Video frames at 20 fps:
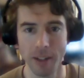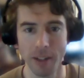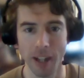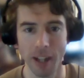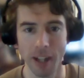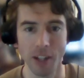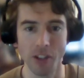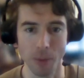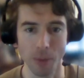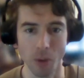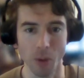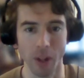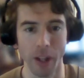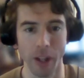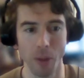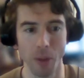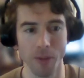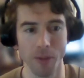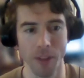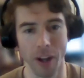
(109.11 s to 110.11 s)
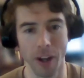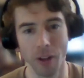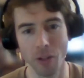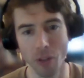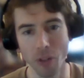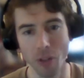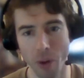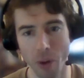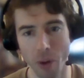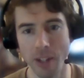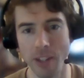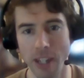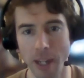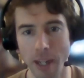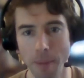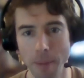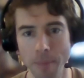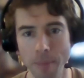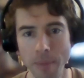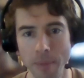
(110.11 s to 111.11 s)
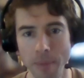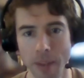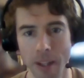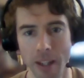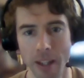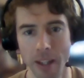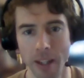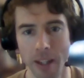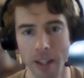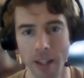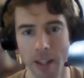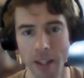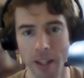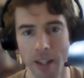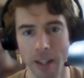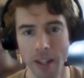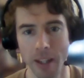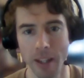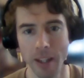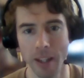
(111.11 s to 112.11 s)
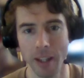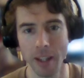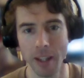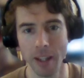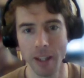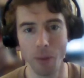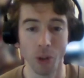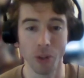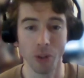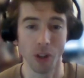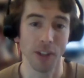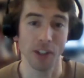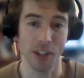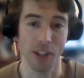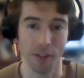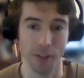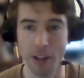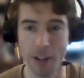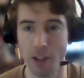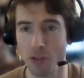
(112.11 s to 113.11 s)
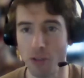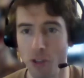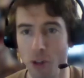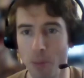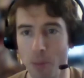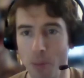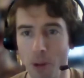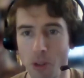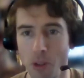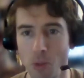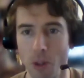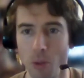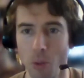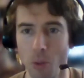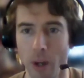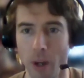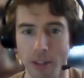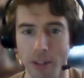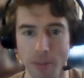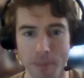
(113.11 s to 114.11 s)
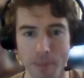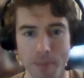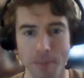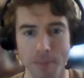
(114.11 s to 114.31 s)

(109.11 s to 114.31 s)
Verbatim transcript: And subsequently, we've now grown the team, and we've sold over 7,000 robots worldwide.